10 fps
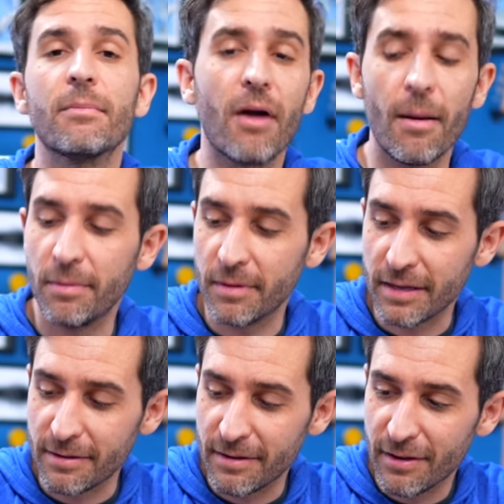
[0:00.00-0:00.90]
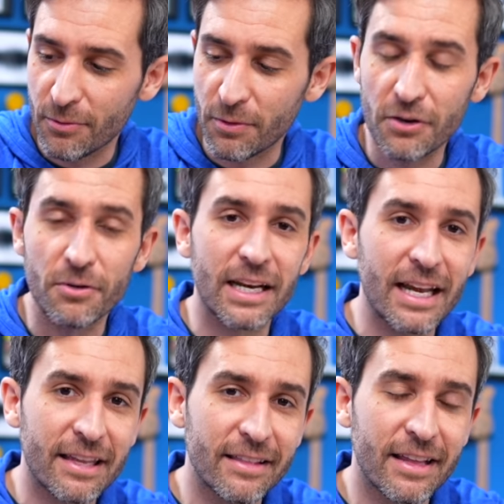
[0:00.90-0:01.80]
probably when you
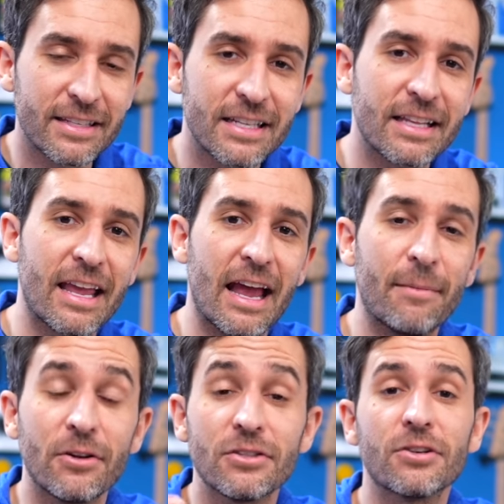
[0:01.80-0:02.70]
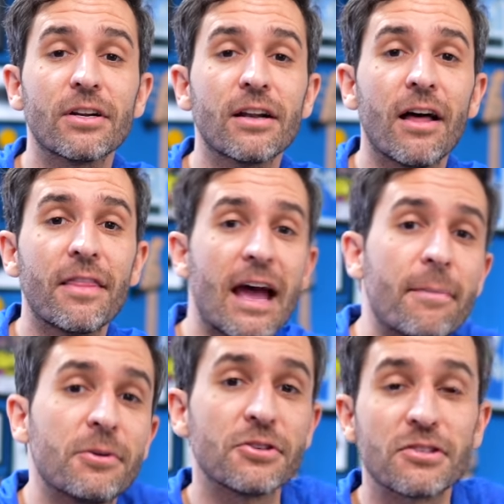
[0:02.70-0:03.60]
connect the lens to the camera and turn it on, the
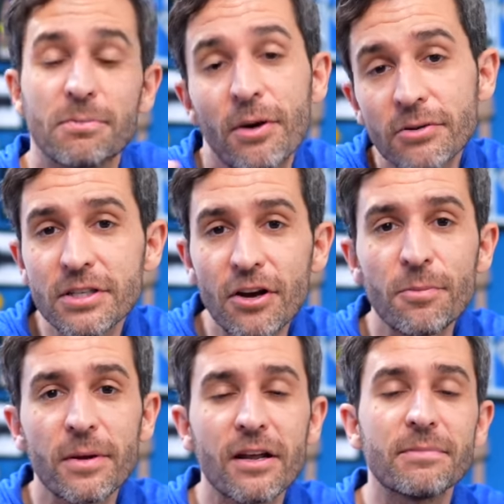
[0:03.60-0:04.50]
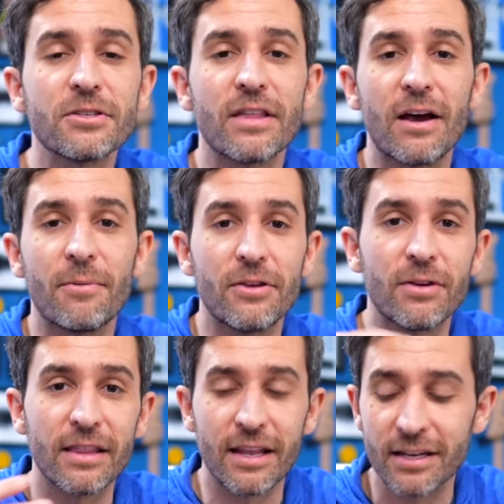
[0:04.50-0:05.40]
aperture is supposed to open up so that way you
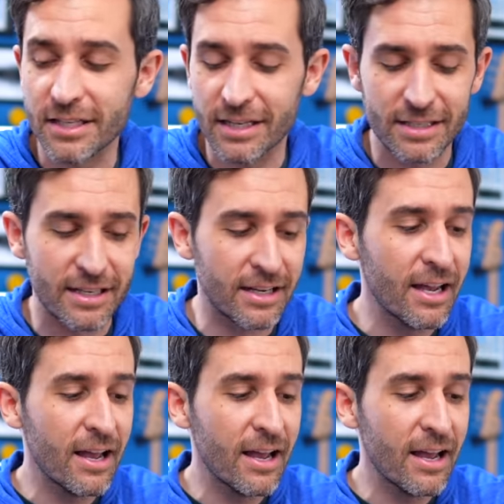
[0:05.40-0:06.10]
can then adjust it.